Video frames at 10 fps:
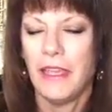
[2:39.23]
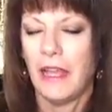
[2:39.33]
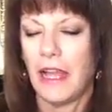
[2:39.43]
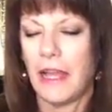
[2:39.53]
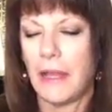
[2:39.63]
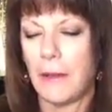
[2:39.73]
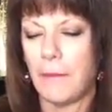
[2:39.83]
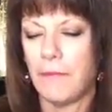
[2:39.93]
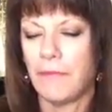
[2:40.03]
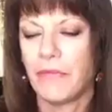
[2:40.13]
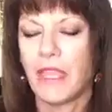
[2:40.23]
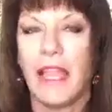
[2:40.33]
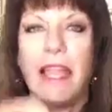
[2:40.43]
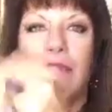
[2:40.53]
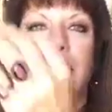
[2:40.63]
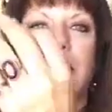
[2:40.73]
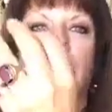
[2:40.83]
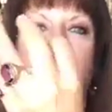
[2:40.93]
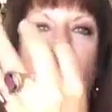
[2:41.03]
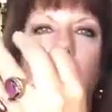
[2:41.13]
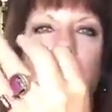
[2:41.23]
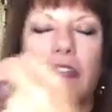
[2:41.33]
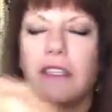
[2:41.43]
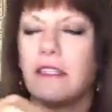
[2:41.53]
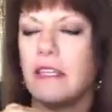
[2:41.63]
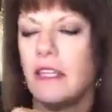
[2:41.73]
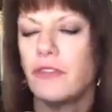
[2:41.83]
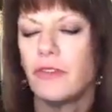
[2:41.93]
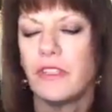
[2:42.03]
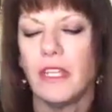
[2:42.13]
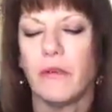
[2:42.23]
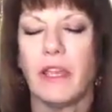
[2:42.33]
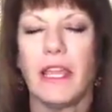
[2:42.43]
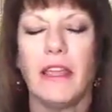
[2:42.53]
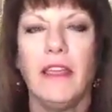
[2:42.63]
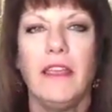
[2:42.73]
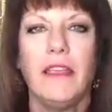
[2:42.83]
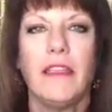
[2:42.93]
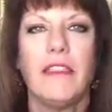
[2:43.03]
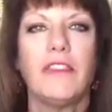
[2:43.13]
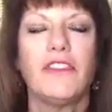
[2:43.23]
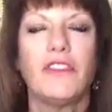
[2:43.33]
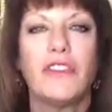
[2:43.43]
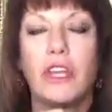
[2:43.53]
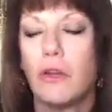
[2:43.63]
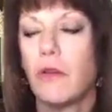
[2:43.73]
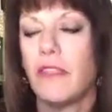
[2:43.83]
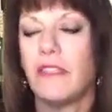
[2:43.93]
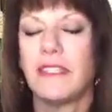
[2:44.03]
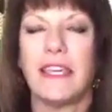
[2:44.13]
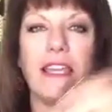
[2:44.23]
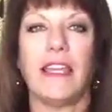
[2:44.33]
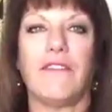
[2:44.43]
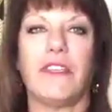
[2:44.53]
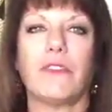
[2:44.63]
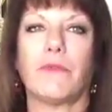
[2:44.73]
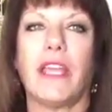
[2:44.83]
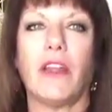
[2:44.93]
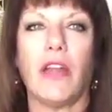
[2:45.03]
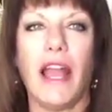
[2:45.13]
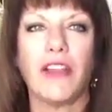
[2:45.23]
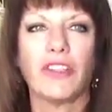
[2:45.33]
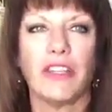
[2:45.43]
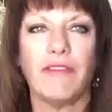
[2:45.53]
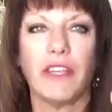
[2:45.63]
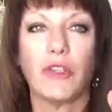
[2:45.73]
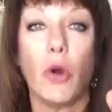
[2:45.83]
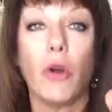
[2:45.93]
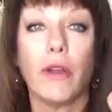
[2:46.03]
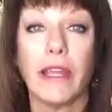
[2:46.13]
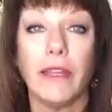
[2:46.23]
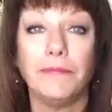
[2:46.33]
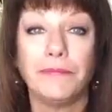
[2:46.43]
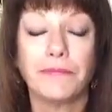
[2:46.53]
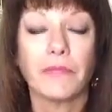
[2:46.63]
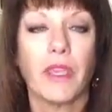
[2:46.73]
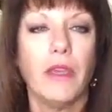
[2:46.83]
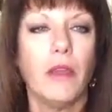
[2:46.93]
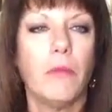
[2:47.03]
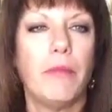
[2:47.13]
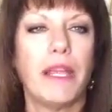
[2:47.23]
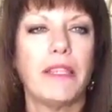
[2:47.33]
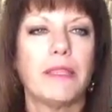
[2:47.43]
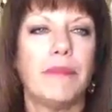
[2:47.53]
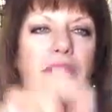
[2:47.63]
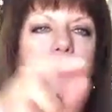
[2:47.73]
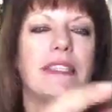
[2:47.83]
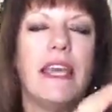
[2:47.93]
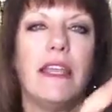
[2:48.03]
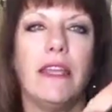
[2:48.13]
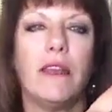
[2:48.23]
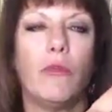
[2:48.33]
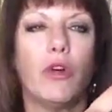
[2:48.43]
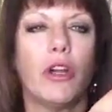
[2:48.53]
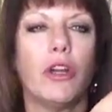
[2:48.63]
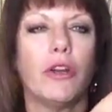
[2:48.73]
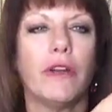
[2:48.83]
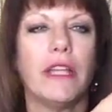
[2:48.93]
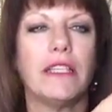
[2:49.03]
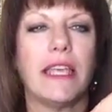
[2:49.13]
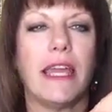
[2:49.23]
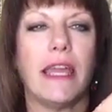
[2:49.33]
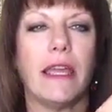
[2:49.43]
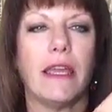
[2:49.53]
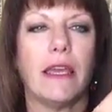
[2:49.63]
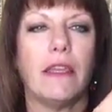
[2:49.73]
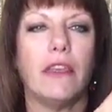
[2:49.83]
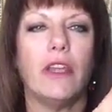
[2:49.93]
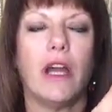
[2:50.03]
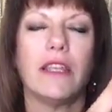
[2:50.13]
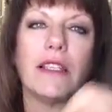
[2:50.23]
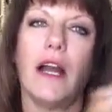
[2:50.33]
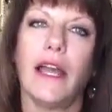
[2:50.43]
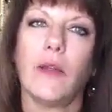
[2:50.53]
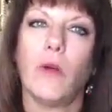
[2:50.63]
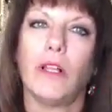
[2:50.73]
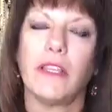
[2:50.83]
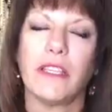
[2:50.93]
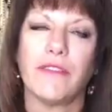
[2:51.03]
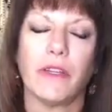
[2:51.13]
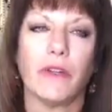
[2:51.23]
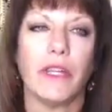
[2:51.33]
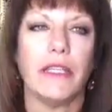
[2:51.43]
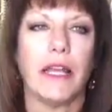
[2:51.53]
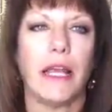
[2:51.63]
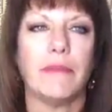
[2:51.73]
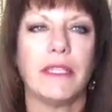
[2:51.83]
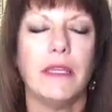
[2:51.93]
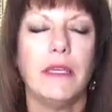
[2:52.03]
I have this ring on, and this is an interesting ring. This stone and the setting of this ring are actually Victorian, but it's been set in a more current day and not as a high quality as Victorian times